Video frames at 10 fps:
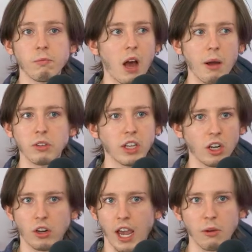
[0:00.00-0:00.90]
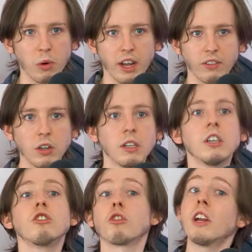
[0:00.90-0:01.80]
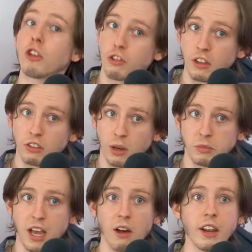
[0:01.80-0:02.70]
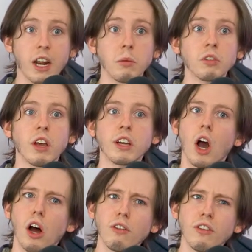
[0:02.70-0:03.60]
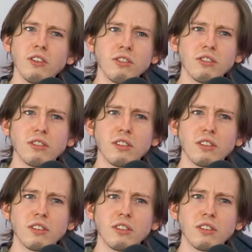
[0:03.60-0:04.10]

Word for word: I was like, okay, whatever. Stranger Things comes out, and I was like, this